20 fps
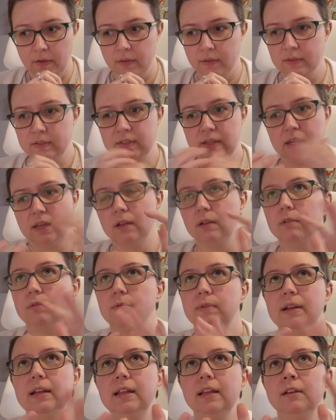Let's see,
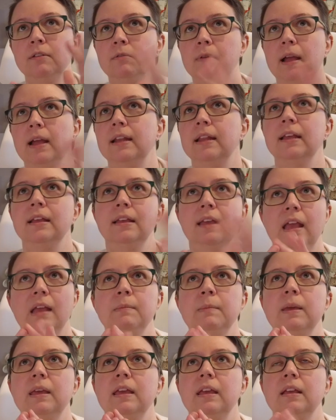reading, writing,
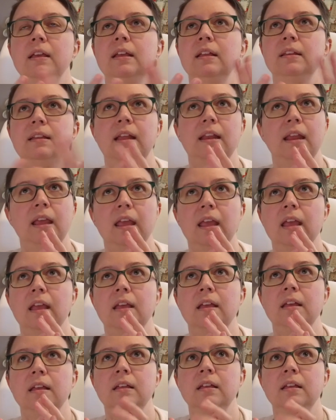gaming, knitting,